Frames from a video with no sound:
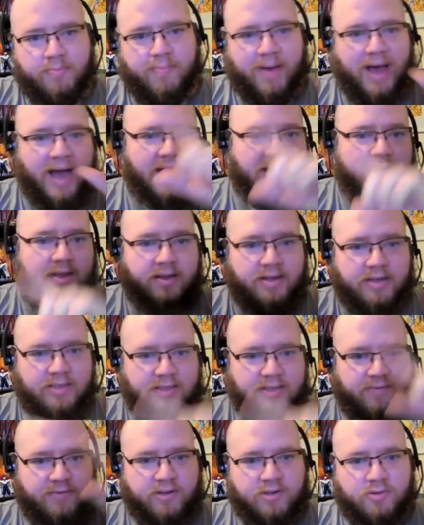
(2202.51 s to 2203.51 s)
back in
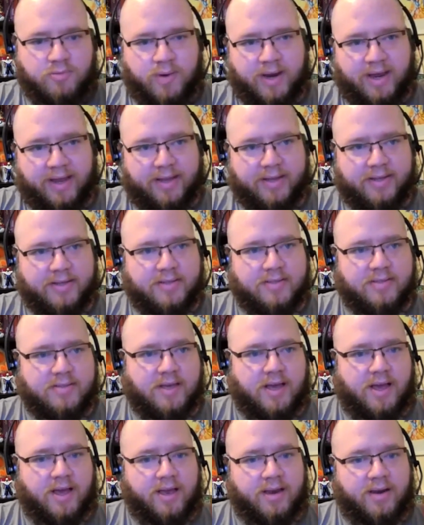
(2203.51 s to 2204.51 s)
different ways
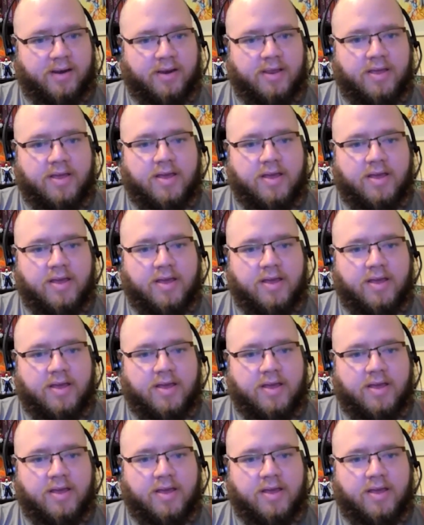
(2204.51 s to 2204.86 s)
and